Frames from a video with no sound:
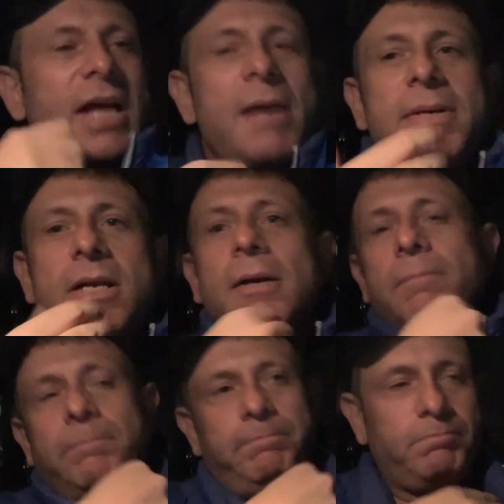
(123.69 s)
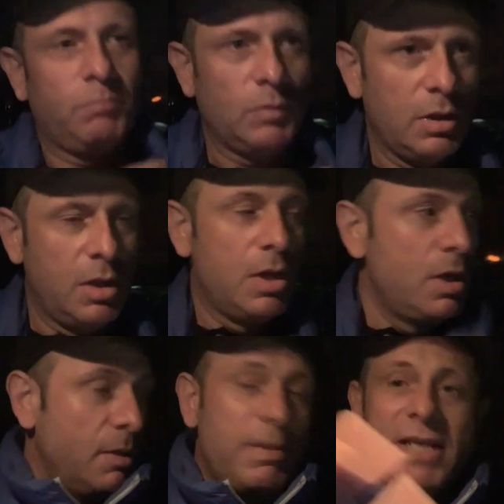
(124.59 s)
Just got to be done.
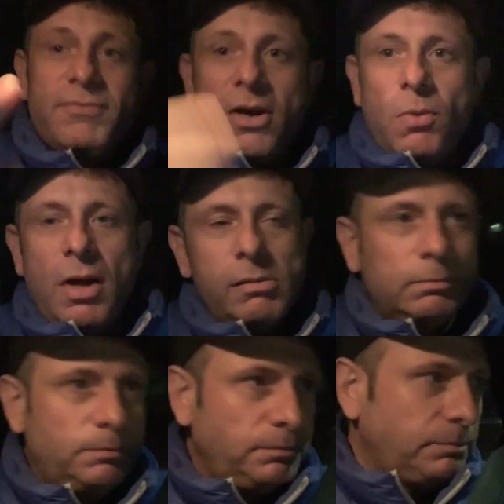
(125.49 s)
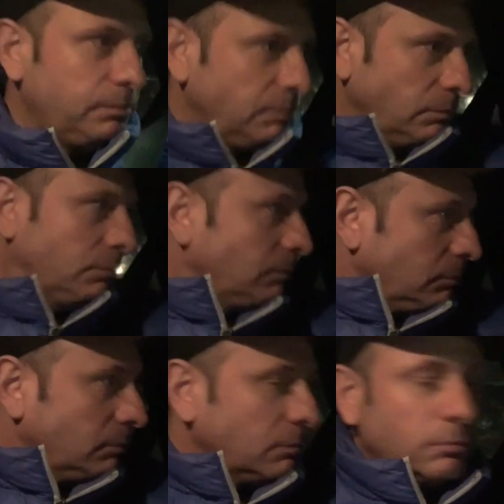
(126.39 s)
Pays very well.
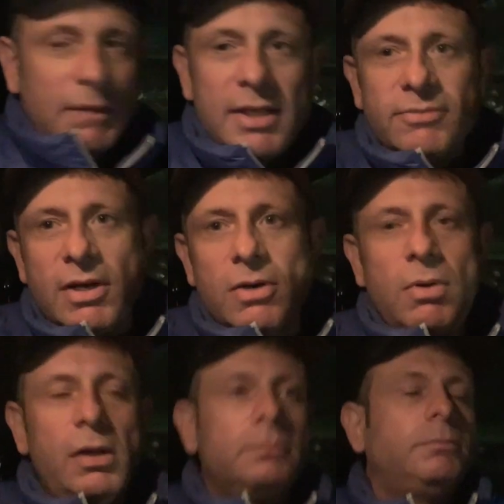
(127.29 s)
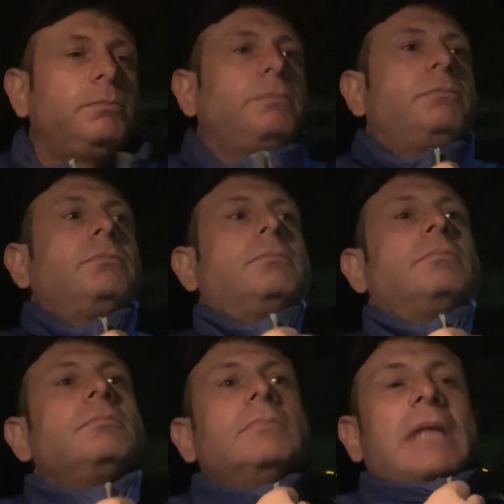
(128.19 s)
Pays very well.
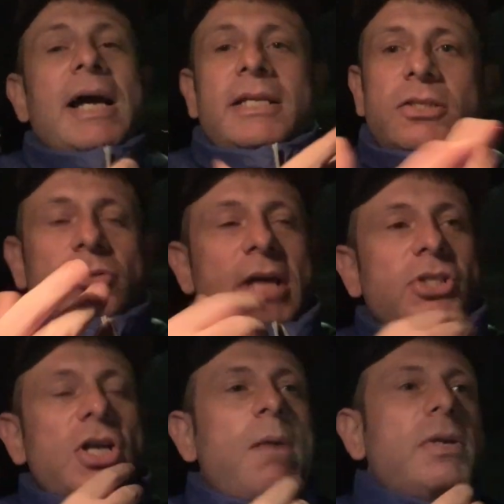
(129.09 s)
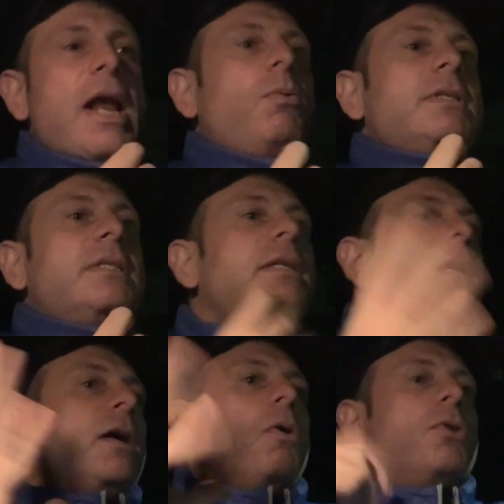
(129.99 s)
I used to do that job when I was
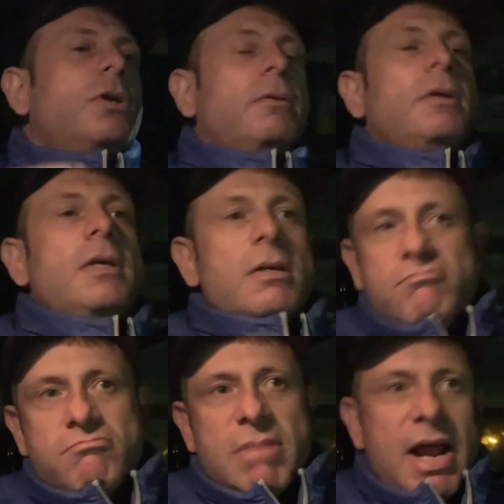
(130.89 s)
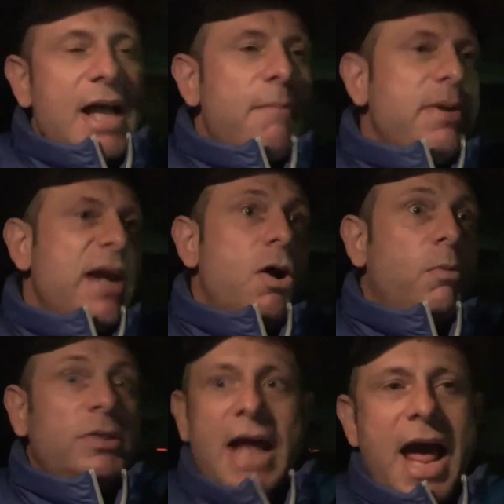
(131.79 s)
an owner, and I got paid
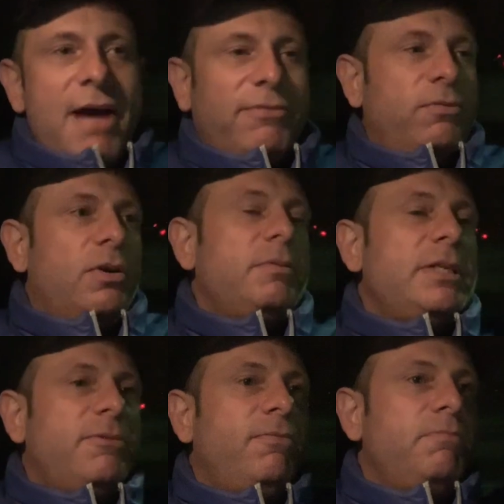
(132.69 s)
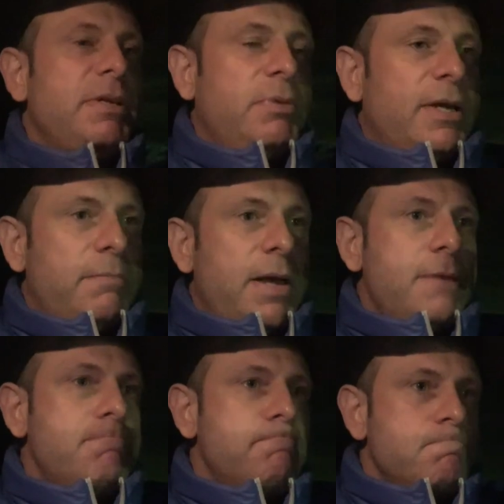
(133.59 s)
almost half of what these people get
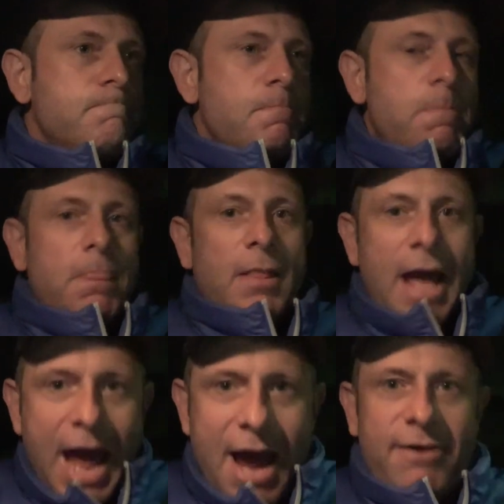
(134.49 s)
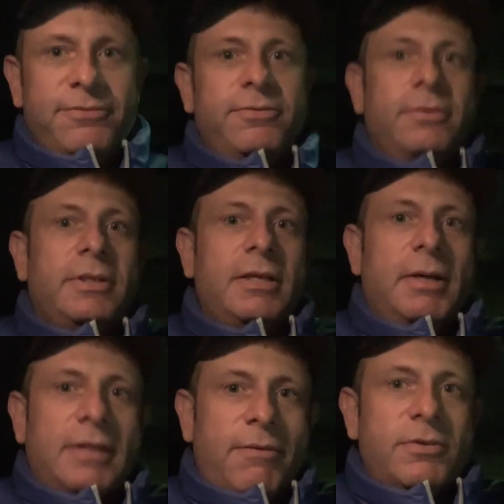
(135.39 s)
paid. Half. Think
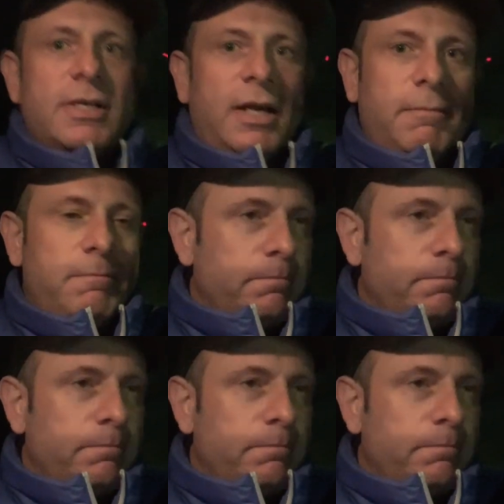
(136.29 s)
about that for a second.